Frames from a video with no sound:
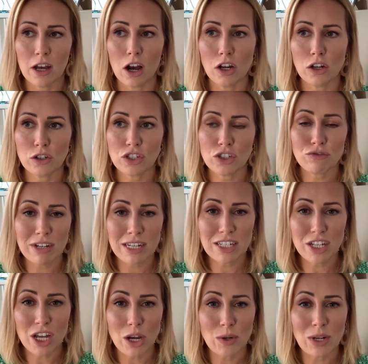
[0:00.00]
I lost 3
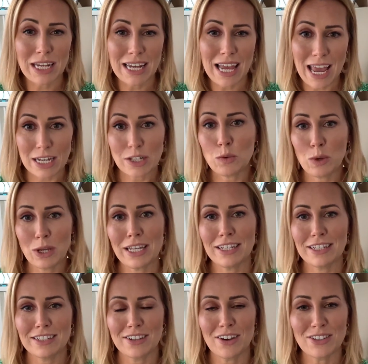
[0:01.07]
stone in 8
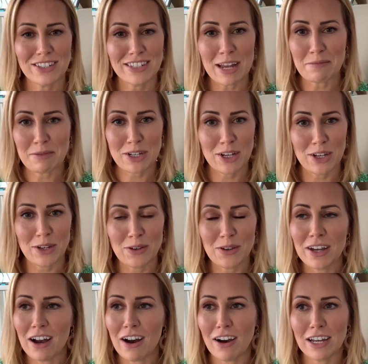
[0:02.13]
weeks on step 2.
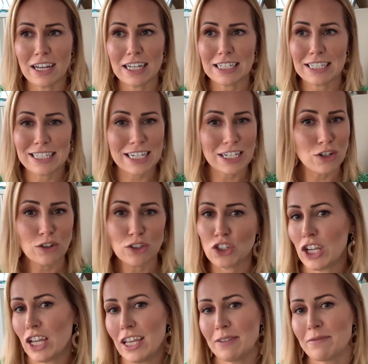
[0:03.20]
I did not
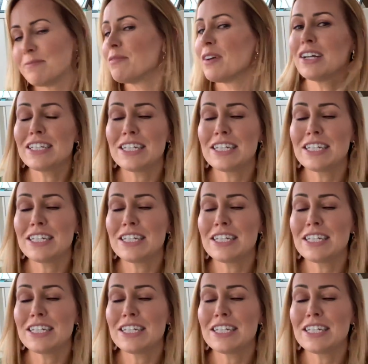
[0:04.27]
cheat. I